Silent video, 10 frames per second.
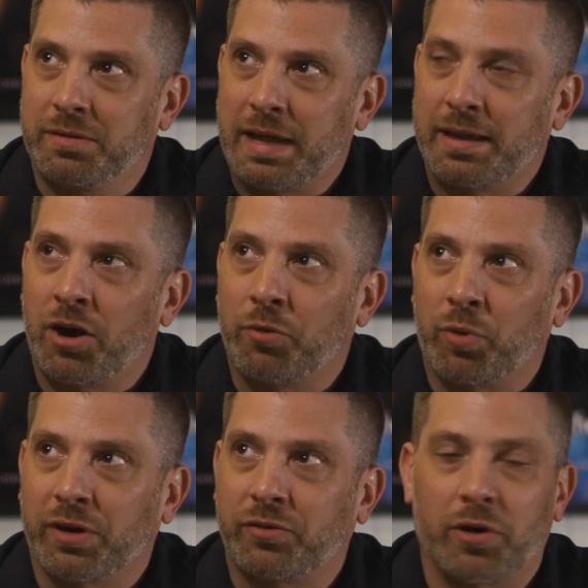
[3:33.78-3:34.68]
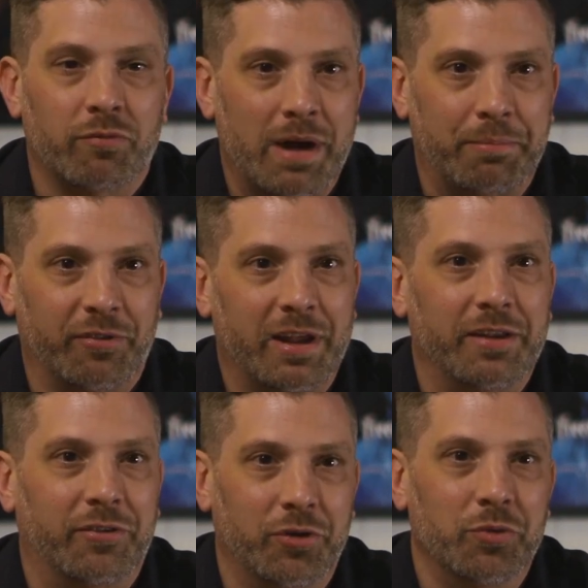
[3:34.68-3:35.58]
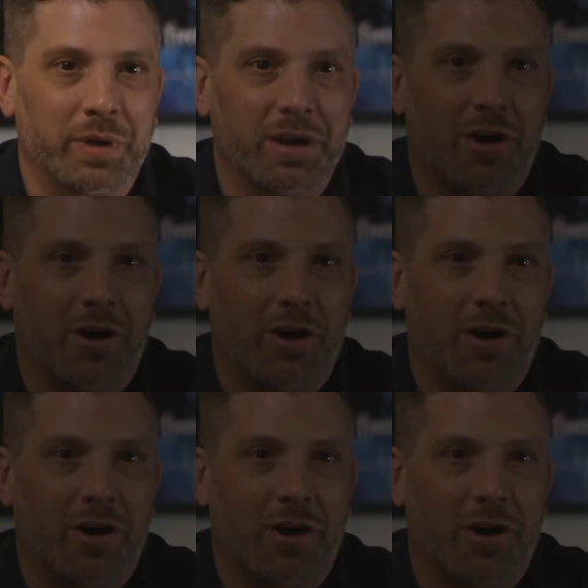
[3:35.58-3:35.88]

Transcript: That artwork sort of represents who we